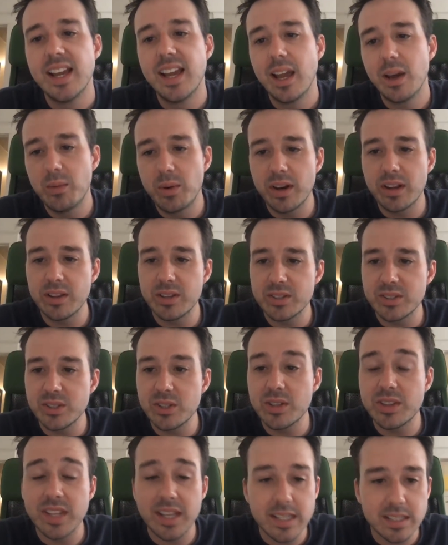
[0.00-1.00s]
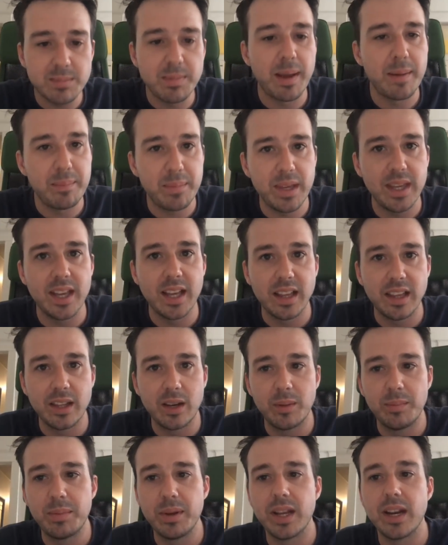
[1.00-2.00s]
And one of those new things might be a
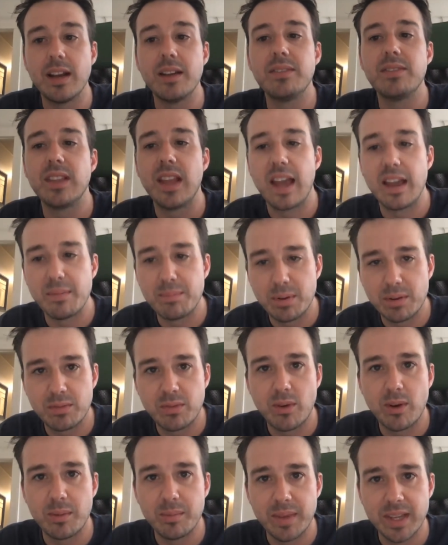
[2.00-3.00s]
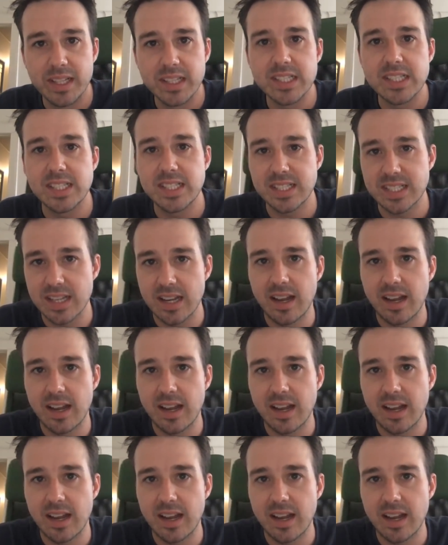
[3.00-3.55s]
little bit of live performance,